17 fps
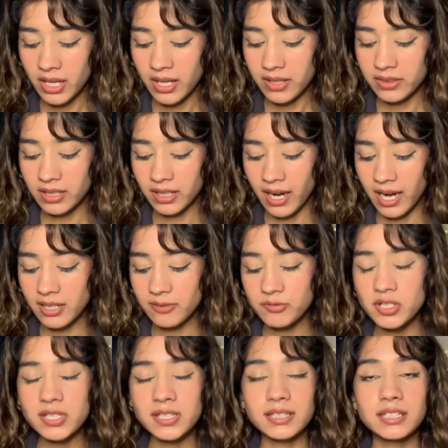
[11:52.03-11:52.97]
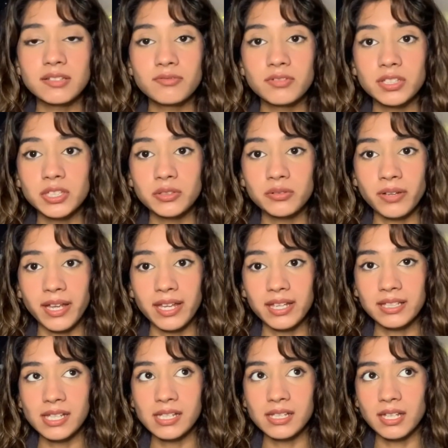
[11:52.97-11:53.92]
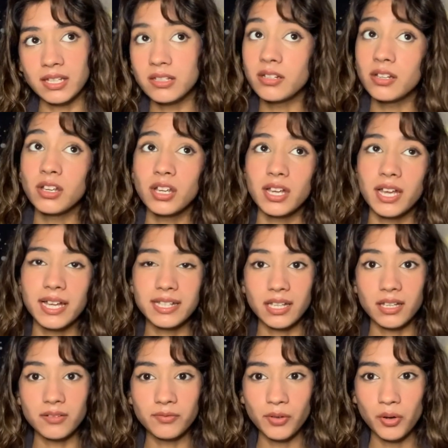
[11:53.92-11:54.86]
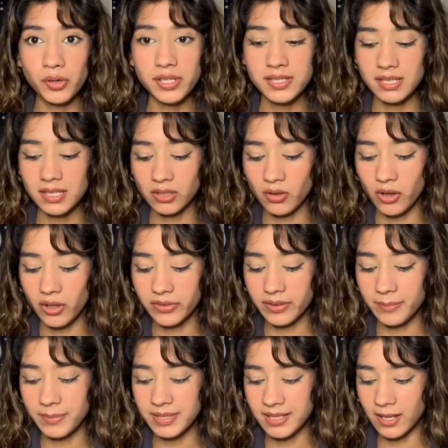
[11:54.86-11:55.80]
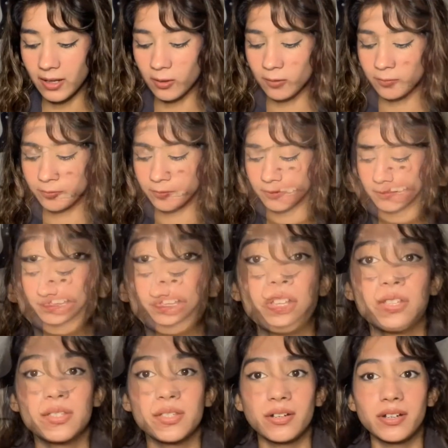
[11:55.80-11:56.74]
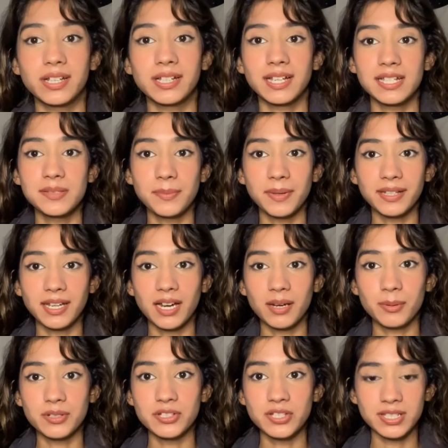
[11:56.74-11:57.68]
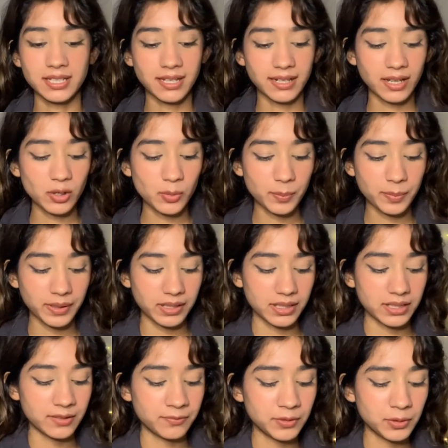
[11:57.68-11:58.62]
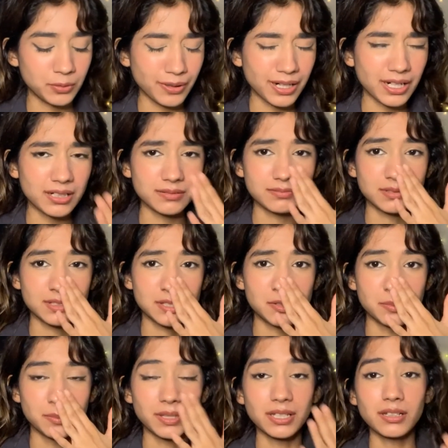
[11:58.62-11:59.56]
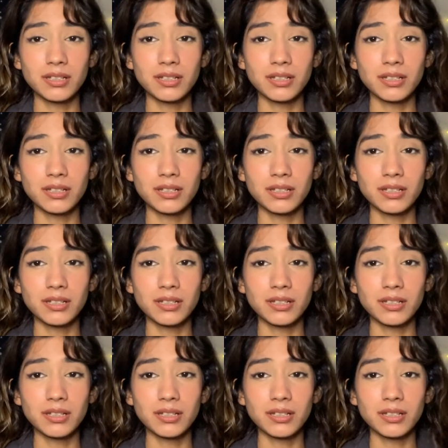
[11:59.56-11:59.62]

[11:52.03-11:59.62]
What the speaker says: kind of just leaving you hanging and, again, focusing on themselves. Sorry, guys, my camera just cut out. But if you are, excuse me.